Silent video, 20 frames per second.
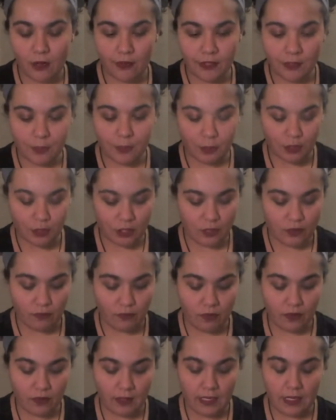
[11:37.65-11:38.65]
this person
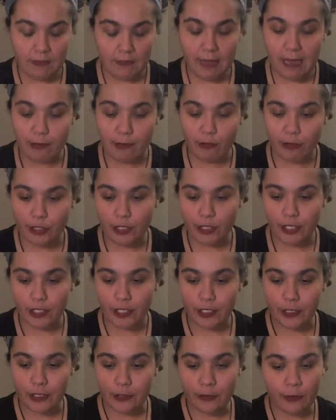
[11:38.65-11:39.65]
really matters to
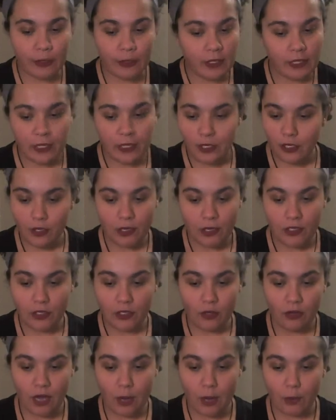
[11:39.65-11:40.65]
you, and
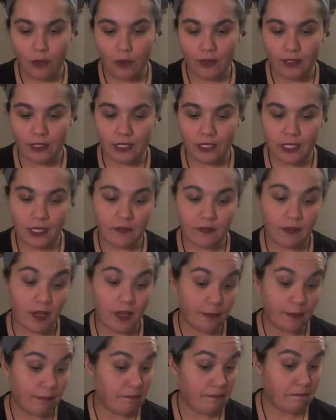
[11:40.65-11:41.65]
you're not willing to give up.